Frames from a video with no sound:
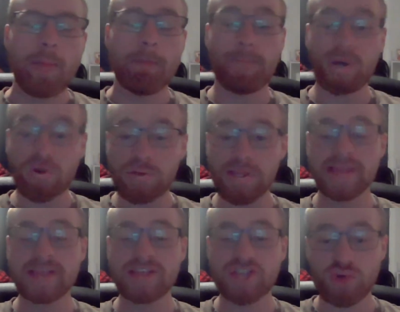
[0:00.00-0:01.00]
Building
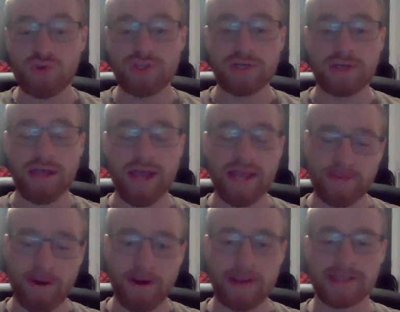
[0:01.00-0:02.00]
the solution is
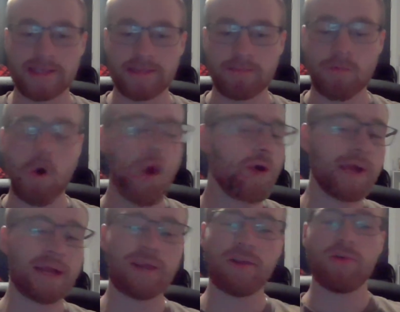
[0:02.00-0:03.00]
very easy. All you
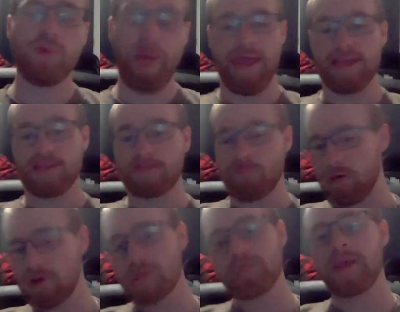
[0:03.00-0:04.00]
got to do is follow
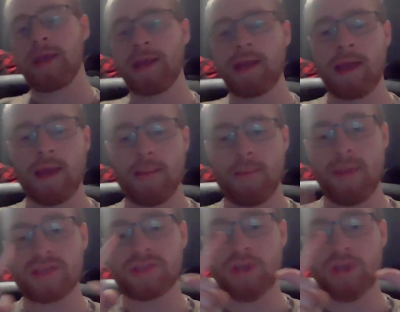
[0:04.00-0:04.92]
your plan based